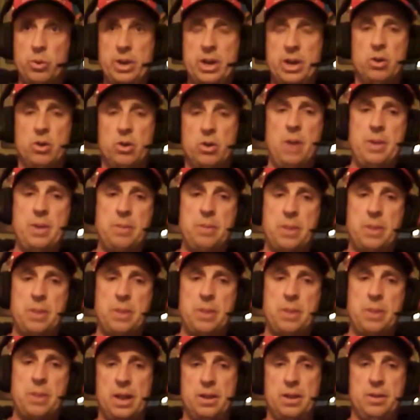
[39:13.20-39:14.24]
In the
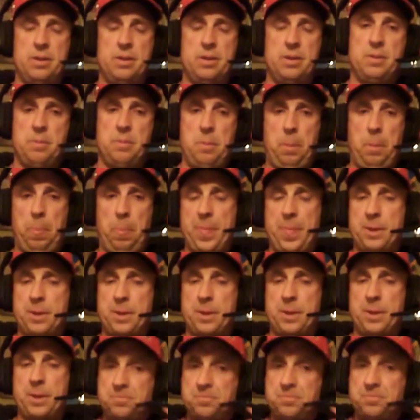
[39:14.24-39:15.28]
middle, in the summer, that's
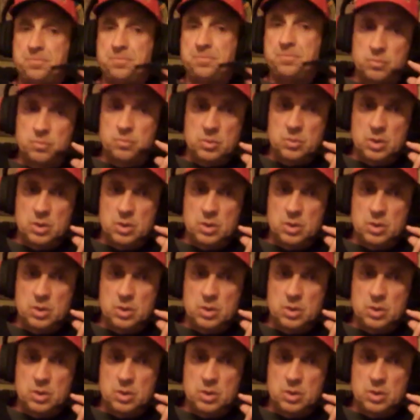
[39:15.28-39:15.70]
where it gets kind of